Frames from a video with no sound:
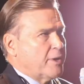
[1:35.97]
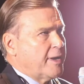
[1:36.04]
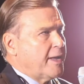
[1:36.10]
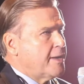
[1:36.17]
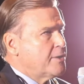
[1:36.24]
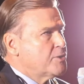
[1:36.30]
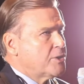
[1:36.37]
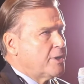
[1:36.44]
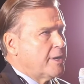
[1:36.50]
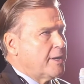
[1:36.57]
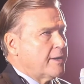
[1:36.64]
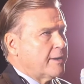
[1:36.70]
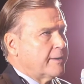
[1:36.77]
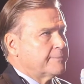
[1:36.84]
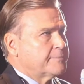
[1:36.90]
or an
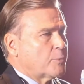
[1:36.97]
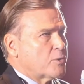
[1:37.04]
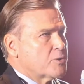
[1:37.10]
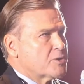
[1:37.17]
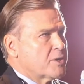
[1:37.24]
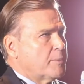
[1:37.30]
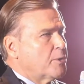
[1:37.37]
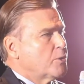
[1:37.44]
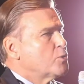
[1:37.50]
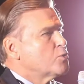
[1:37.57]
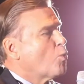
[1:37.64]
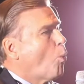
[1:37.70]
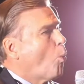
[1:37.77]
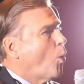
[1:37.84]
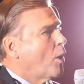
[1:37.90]
engineer, or someone
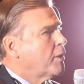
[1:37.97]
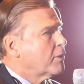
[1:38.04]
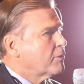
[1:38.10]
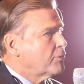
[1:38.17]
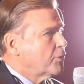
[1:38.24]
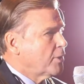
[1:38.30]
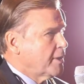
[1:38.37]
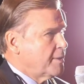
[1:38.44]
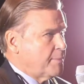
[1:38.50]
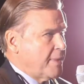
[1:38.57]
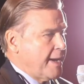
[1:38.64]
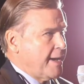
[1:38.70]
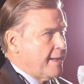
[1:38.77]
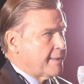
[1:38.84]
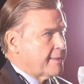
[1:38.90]
who's wonderful
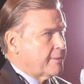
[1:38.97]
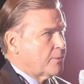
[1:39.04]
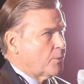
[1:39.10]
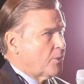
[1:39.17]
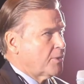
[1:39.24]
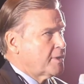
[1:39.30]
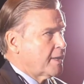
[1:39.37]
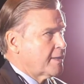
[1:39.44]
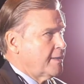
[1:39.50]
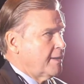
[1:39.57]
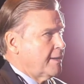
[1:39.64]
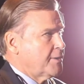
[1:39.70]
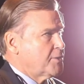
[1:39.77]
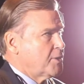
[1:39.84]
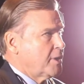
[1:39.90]
in math or
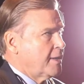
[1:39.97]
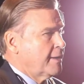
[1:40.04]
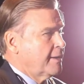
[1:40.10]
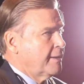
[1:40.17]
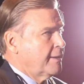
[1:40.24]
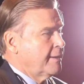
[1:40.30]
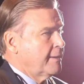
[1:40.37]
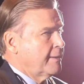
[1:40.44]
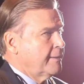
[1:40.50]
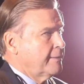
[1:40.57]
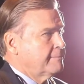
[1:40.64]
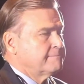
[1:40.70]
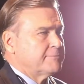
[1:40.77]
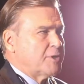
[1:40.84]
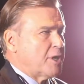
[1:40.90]
technology,
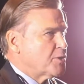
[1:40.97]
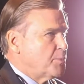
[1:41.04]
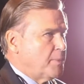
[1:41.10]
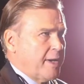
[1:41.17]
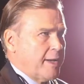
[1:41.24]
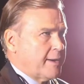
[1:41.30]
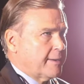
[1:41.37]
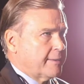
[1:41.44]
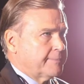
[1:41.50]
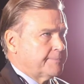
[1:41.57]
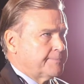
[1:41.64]
doesn't matter.